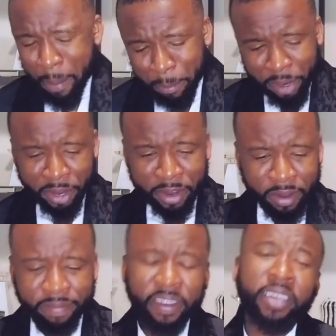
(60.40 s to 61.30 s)

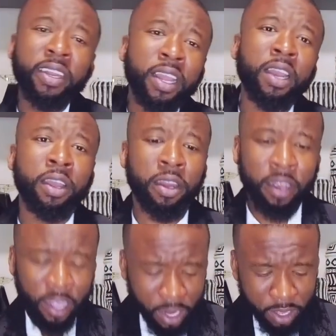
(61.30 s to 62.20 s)
amber,
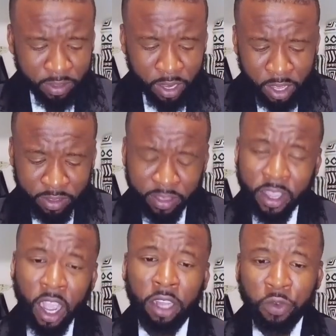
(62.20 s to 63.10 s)
vanilla. It is it
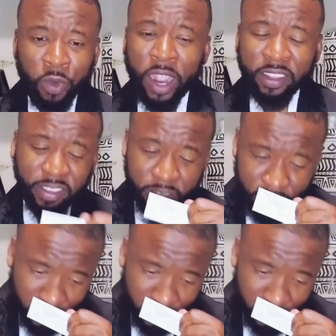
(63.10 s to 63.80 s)
is downright